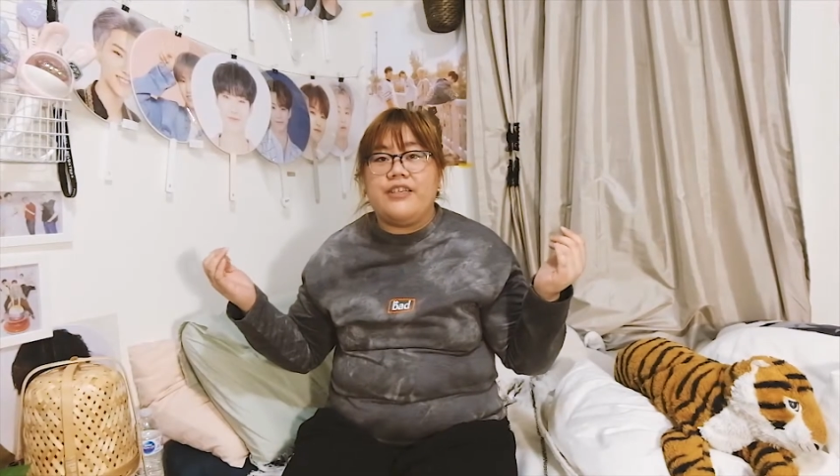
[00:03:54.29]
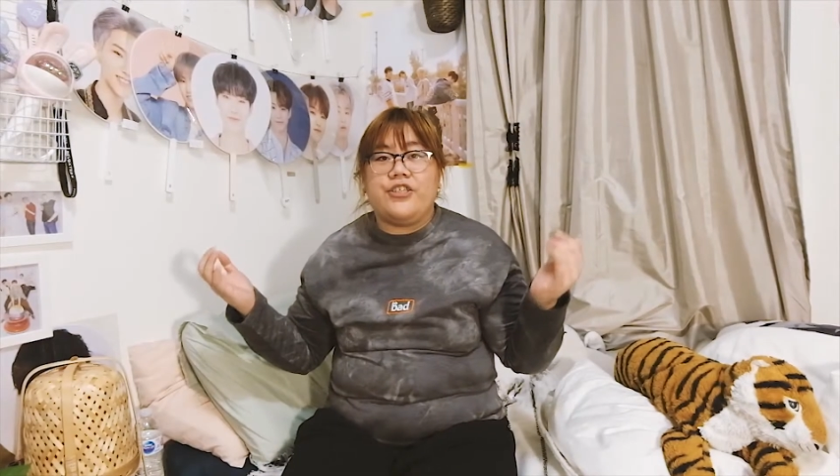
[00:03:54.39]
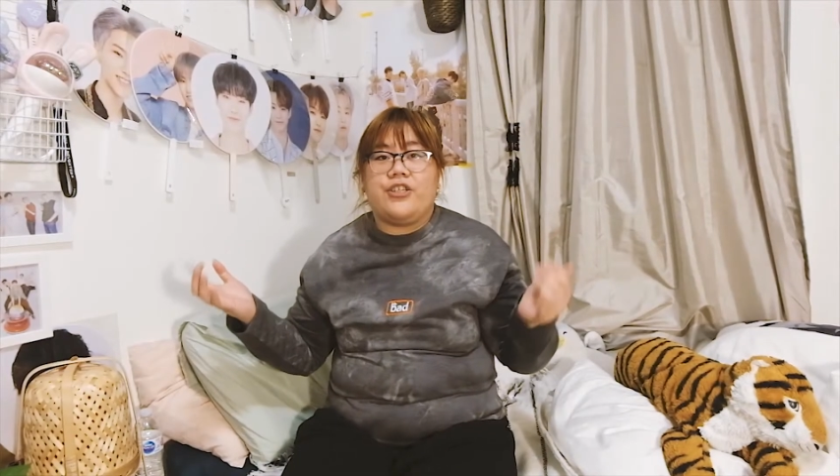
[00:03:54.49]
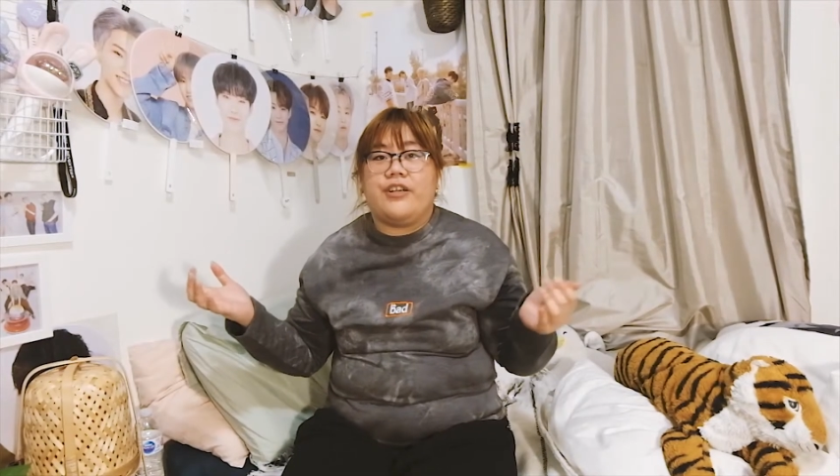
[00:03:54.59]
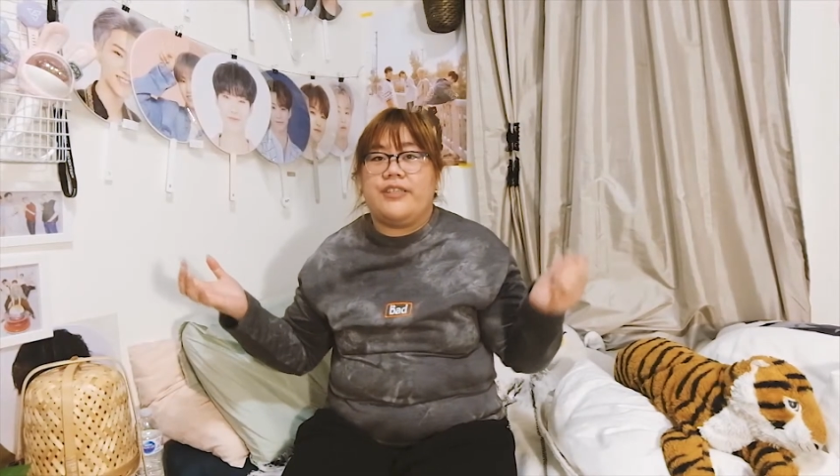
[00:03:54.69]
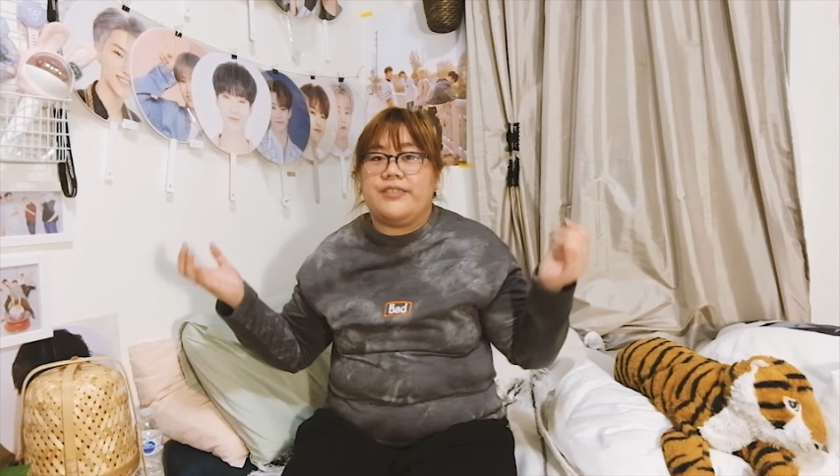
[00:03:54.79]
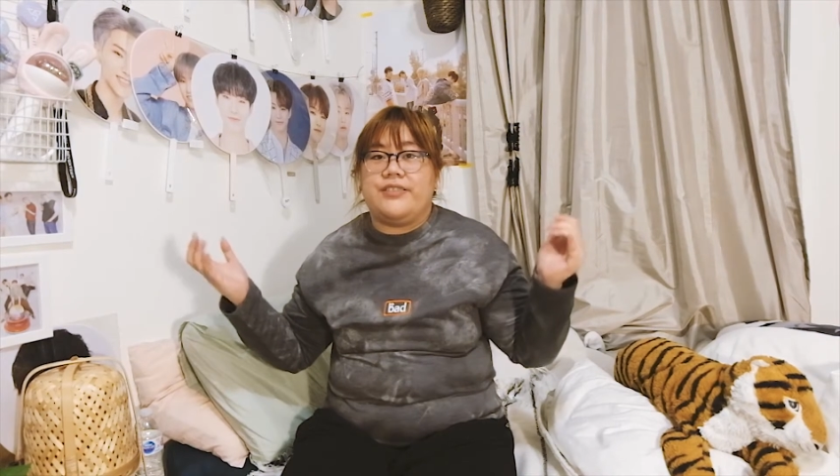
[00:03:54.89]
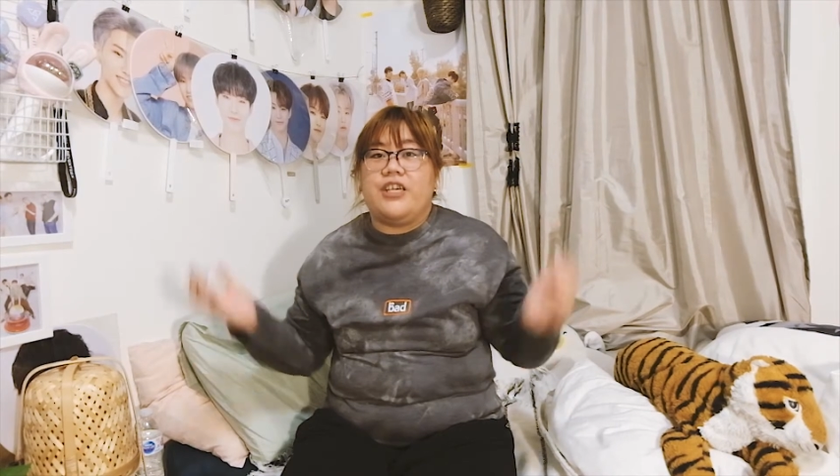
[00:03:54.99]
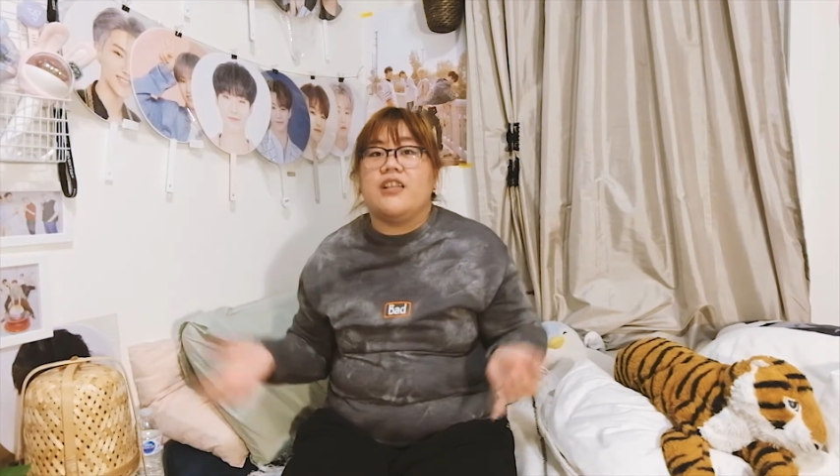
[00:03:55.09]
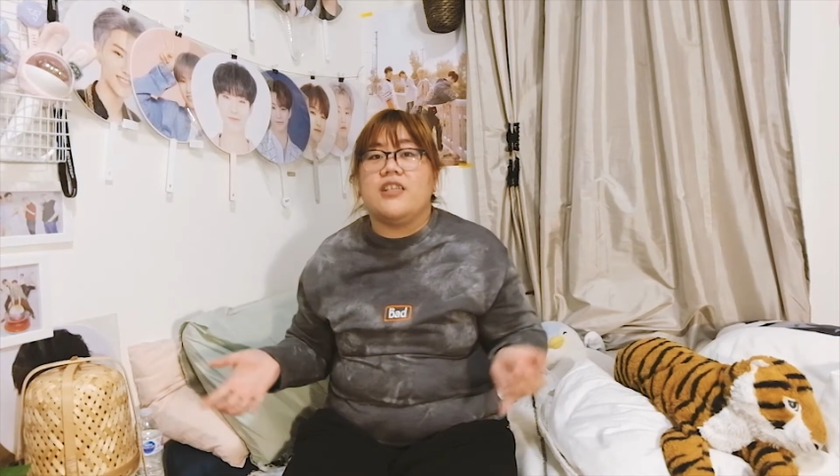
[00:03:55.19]
the shirt
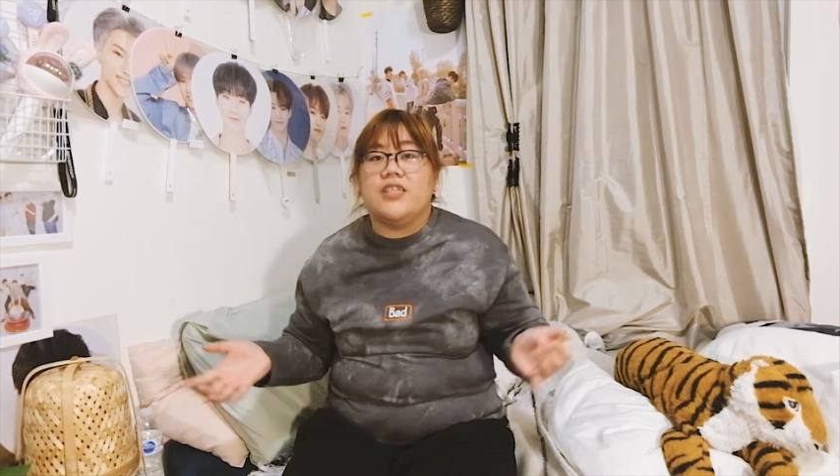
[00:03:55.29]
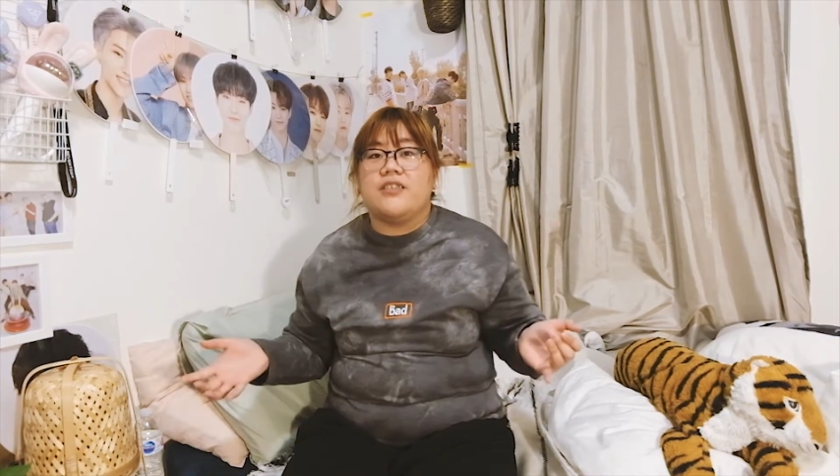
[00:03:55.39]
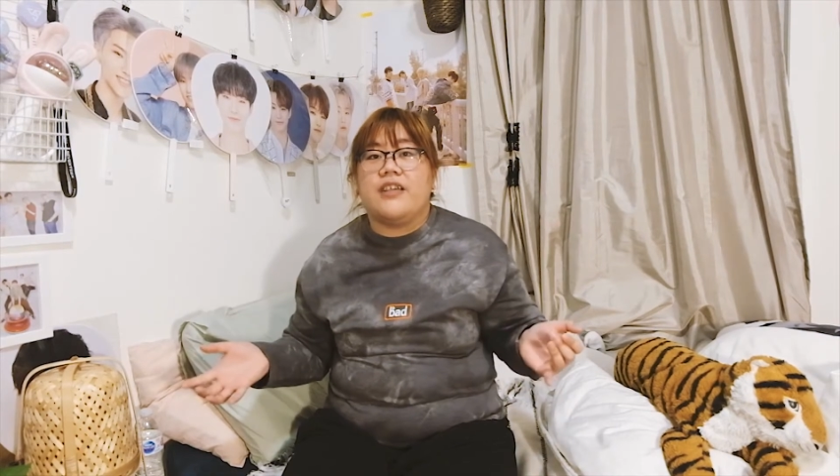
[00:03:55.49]
is yellow,